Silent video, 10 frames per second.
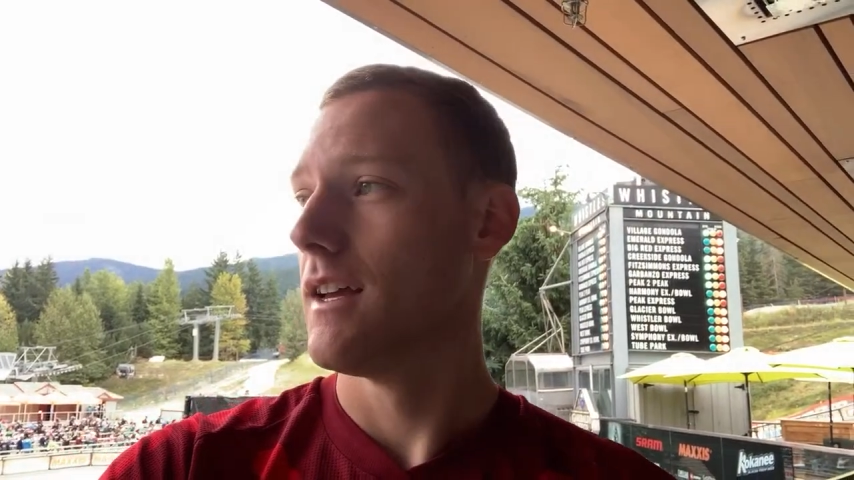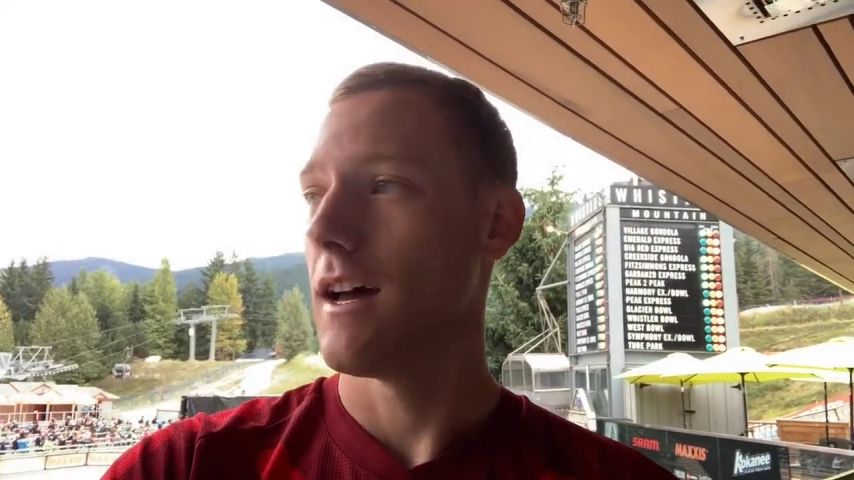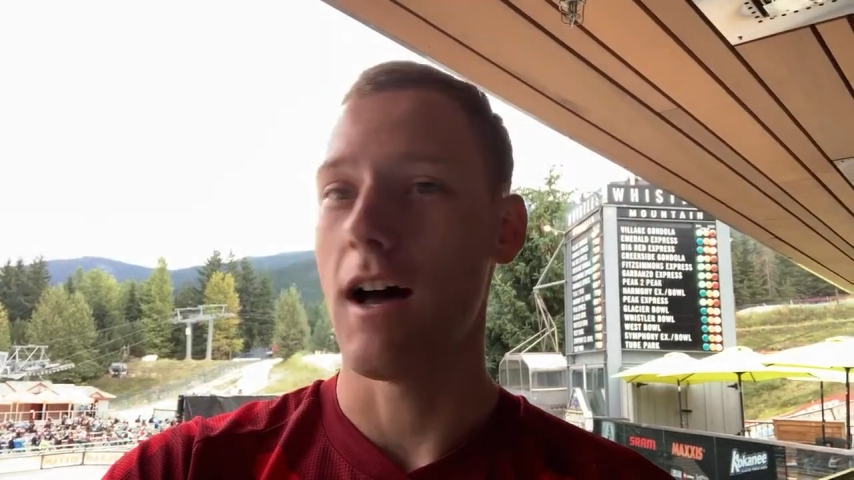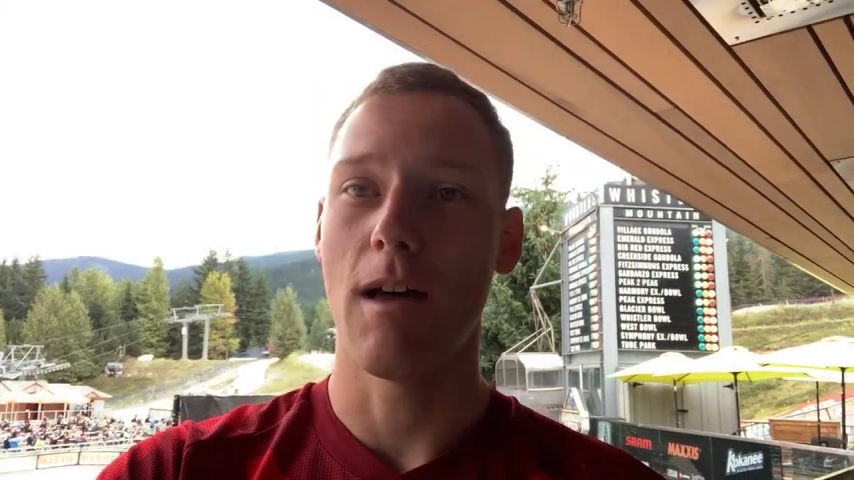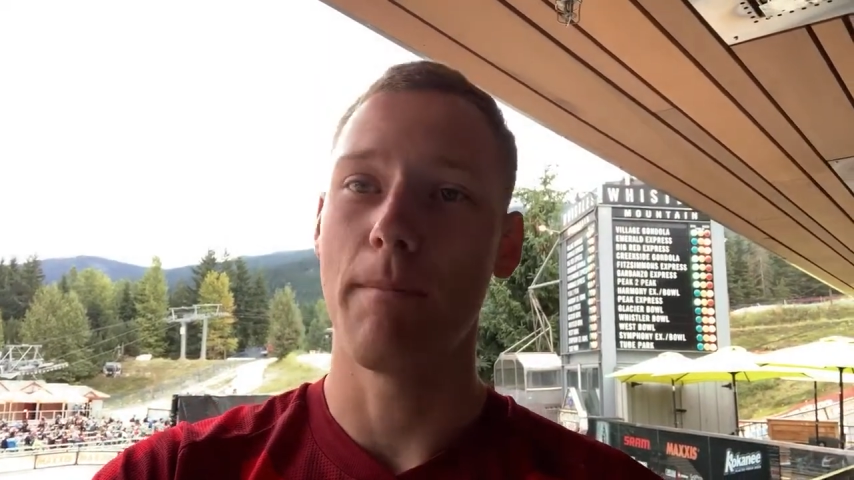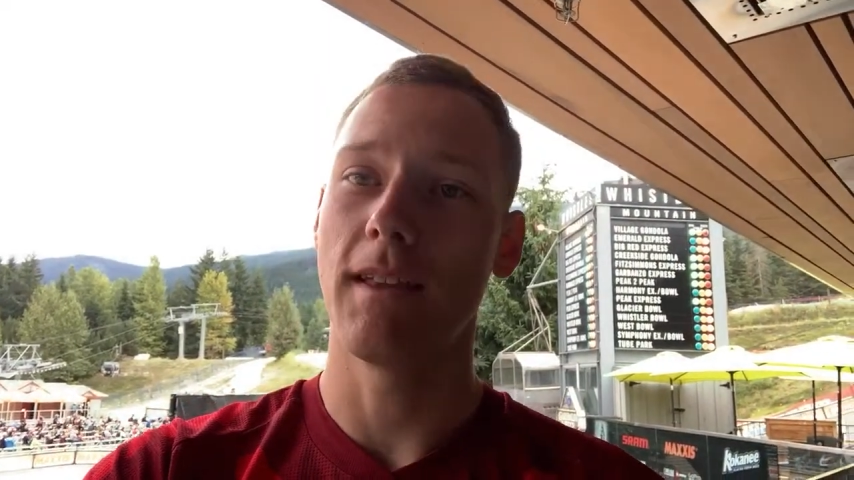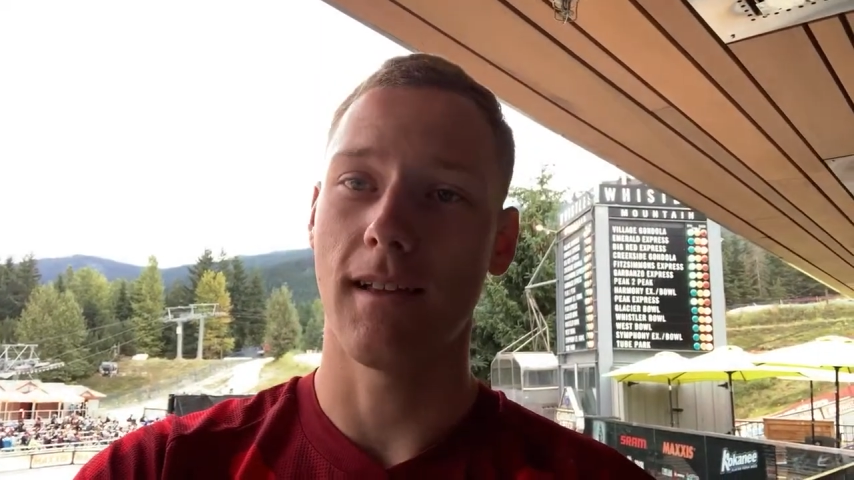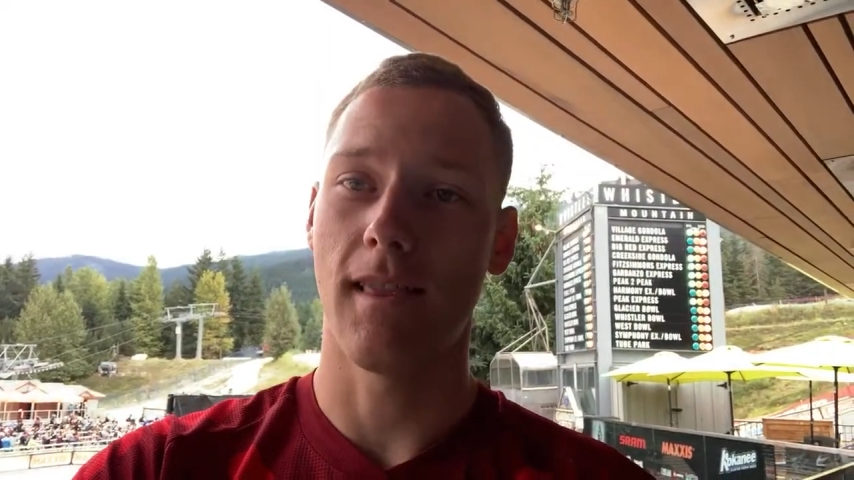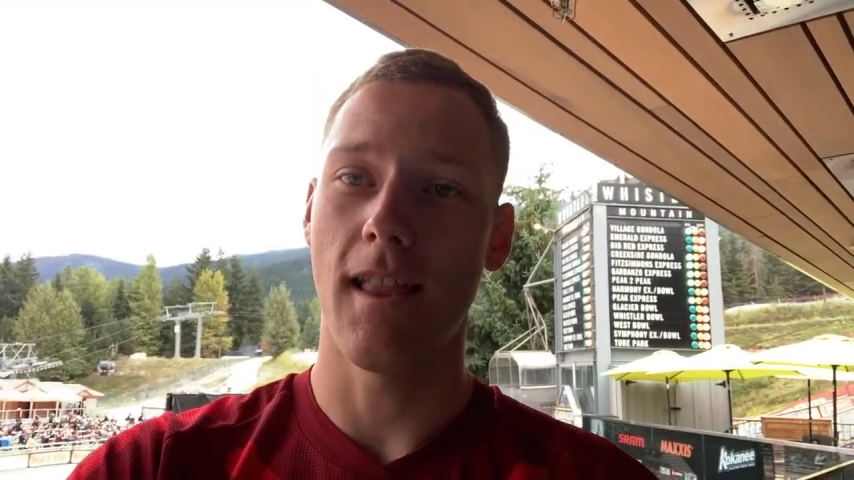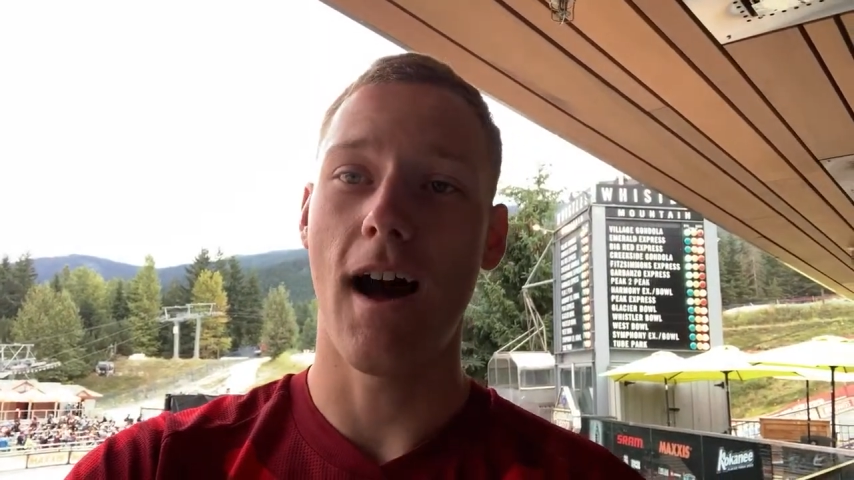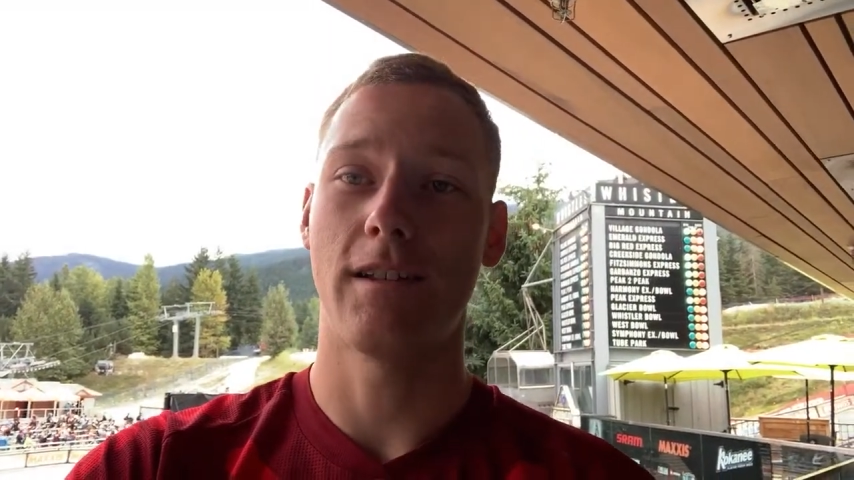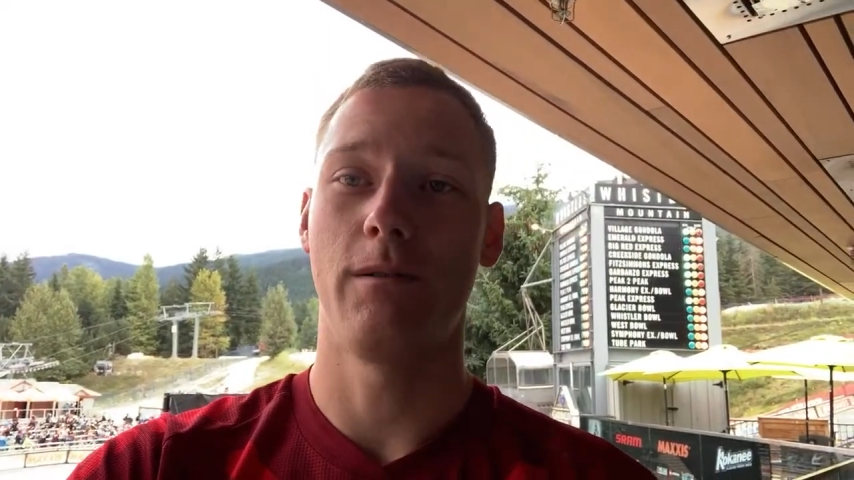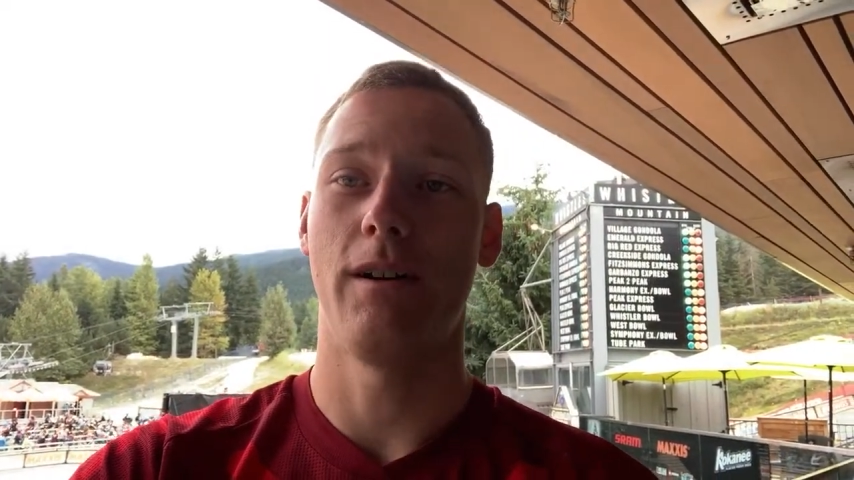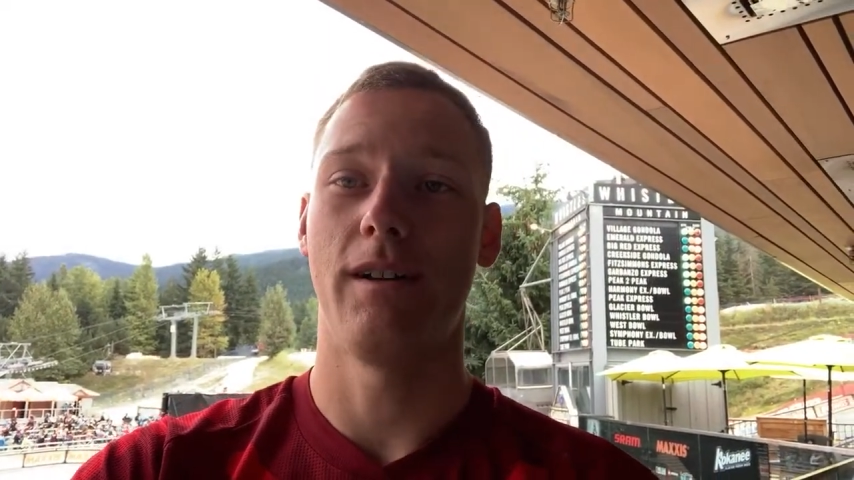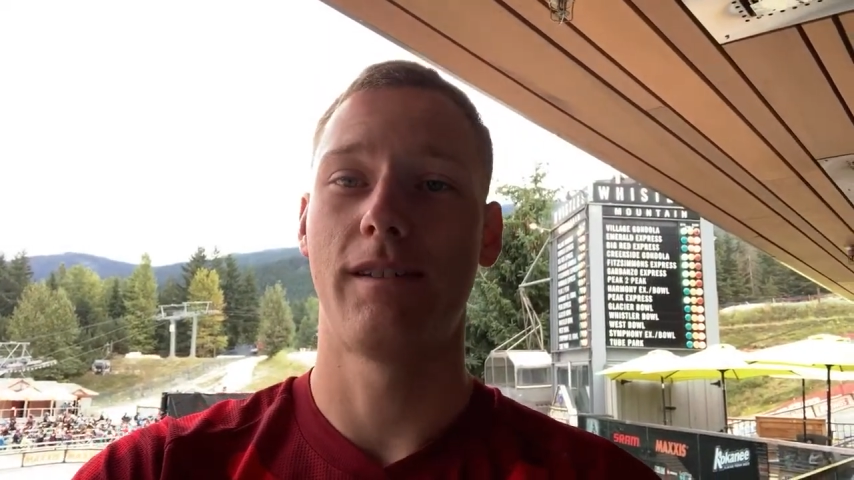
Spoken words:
It means a lot to us.